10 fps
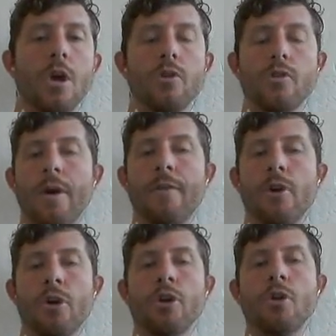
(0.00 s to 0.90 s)
So
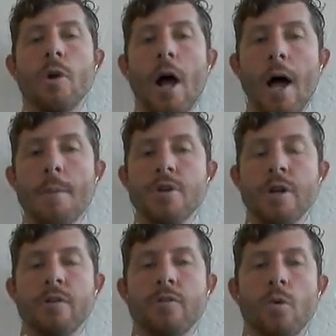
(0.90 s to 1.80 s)
if you're new to
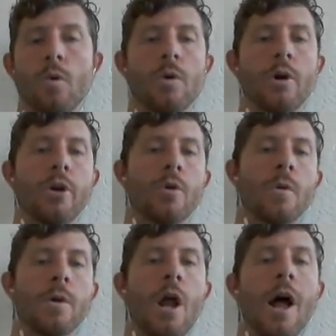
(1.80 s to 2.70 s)
options or
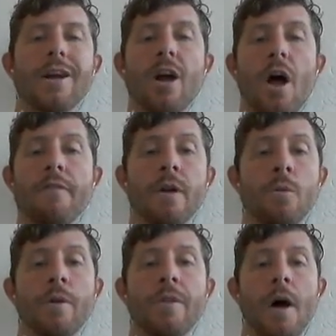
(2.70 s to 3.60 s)
you're not
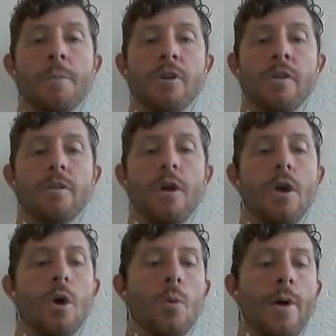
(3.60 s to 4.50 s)
confident with options,
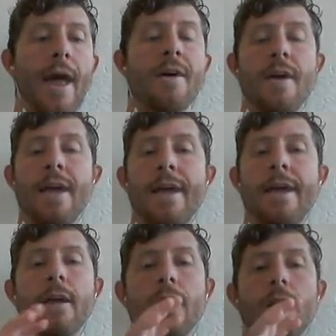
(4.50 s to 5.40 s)
we have
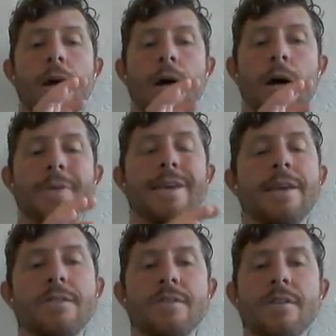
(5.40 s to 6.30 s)
a
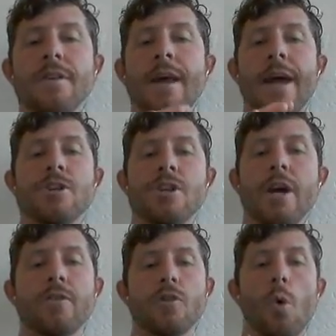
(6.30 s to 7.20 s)
easy to
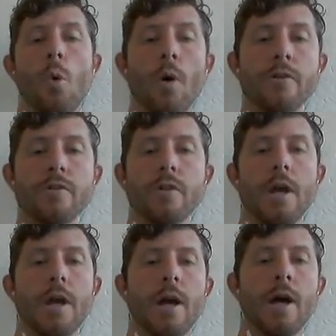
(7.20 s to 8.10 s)
digest course
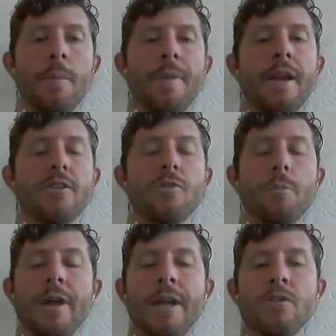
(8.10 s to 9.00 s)
that
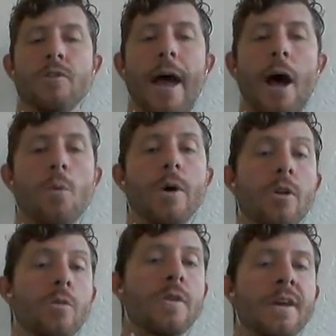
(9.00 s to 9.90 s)
explains how we
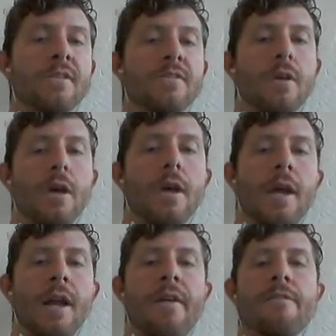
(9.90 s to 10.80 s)
do things
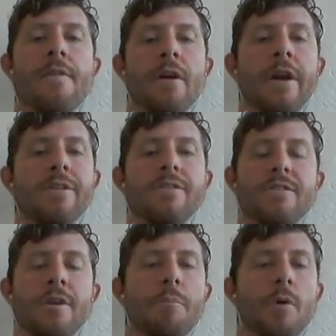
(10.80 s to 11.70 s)
in a very
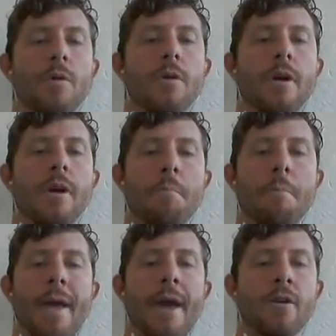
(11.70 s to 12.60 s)
simple
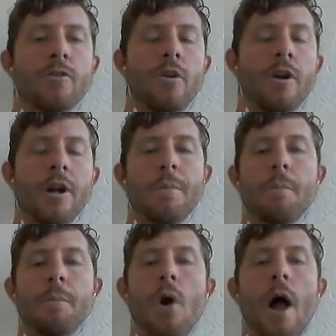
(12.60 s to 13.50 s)
manner. So you're going to
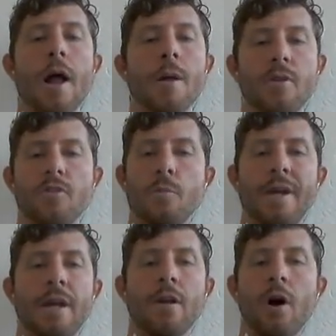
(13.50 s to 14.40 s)
be brought up to
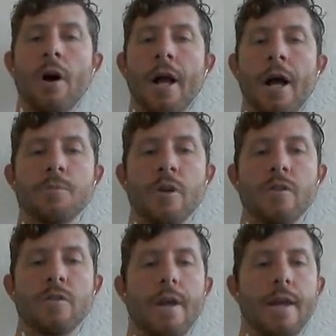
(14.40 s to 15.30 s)
speed on
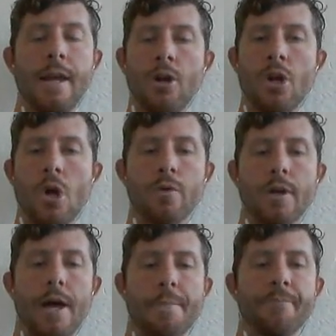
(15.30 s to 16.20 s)
options in no
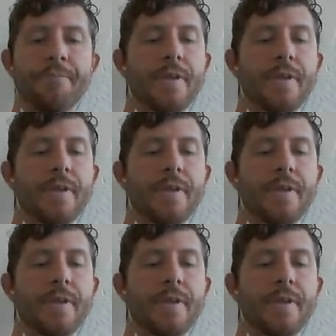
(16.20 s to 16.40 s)
time.